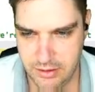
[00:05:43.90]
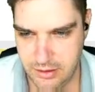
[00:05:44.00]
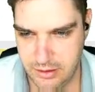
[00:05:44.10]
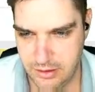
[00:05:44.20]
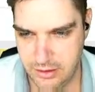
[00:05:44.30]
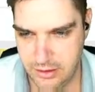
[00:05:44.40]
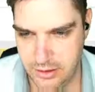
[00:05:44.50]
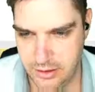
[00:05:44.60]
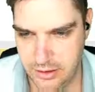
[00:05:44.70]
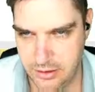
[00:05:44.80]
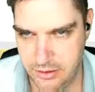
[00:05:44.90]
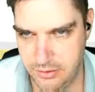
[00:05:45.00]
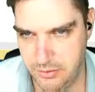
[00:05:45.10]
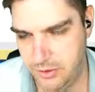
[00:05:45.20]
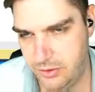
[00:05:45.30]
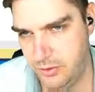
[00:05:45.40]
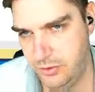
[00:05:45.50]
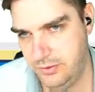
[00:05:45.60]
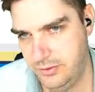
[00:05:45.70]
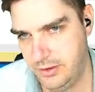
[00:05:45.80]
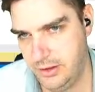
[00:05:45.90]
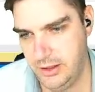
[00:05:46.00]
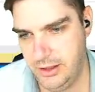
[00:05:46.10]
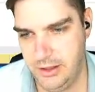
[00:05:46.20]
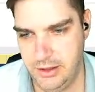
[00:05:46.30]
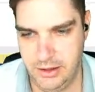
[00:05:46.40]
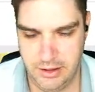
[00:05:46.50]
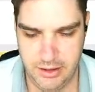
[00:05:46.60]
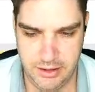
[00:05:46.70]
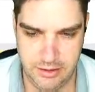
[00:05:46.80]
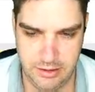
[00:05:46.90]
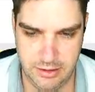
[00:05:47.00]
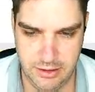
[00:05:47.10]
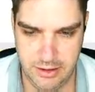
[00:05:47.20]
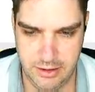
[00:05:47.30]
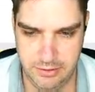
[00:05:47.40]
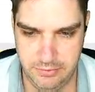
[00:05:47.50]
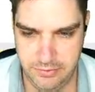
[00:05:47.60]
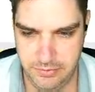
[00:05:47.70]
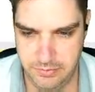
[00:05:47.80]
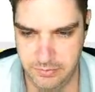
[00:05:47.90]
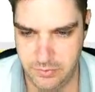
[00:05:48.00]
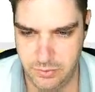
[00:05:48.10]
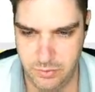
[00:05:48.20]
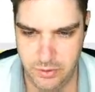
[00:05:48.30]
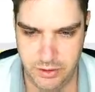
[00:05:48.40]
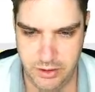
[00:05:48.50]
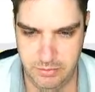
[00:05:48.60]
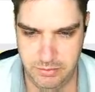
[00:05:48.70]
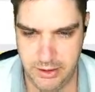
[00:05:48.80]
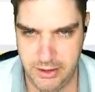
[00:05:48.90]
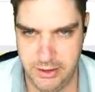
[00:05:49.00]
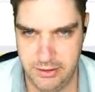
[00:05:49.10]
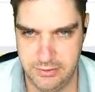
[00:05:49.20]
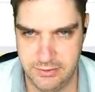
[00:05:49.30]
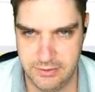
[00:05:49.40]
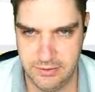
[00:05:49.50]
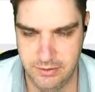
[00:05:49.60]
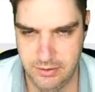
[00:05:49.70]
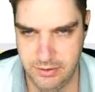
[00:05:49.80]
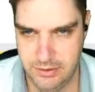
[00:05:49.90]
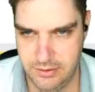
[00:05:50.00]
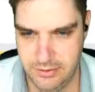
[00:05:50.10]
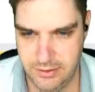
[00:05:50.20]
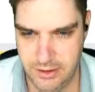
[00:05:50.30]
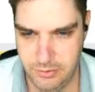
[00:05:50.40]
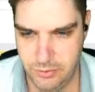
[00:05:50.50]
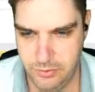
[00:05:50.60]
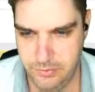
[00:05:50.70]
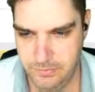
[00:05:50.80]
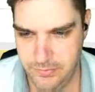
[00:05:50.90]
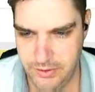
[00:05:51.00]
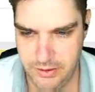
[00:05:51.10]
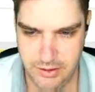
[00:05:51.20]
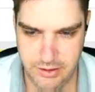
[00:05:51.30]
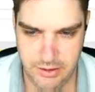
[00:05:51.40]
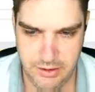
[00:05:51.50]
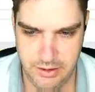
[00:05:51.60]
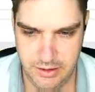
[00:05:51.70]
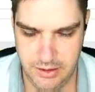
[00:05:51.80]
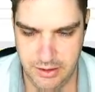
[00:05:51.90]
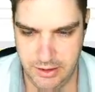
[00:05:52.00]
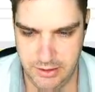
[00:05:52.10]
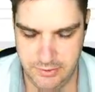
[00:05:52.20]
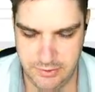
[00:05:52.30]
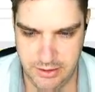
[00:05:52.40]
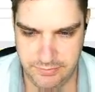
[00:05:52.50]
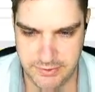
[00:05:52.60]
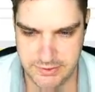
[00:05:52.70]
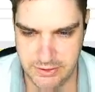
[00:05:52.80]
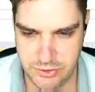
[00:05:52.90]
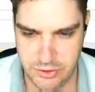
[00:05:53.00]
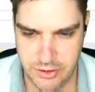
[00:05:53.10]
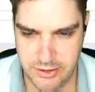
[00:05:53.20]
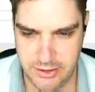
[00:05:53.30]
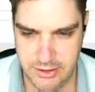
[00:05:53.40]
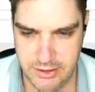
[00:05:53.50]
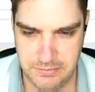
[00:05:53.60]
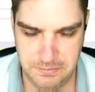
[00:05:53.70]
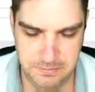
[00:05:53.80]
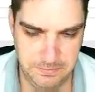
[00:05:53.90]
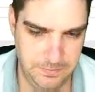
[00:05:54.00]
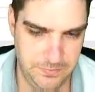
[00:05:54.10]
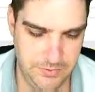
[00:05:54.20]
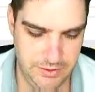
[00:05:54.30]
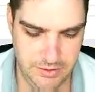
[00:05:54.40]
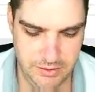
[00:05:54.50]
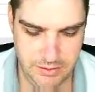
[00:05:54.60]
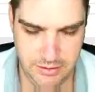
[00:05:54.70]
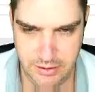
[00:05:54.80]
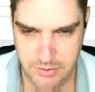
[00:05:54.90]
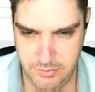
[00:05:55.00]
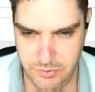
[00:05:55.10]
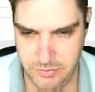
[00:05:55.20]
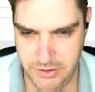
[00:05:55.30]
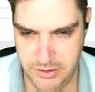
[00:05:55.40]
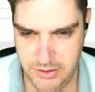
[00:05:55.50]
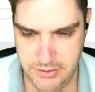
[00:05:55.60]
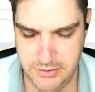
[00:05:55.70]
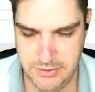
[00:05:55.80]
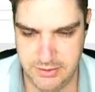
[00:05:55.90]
We're going to call it declare at live query plans table, and it's going to have a session ID, which will be an int,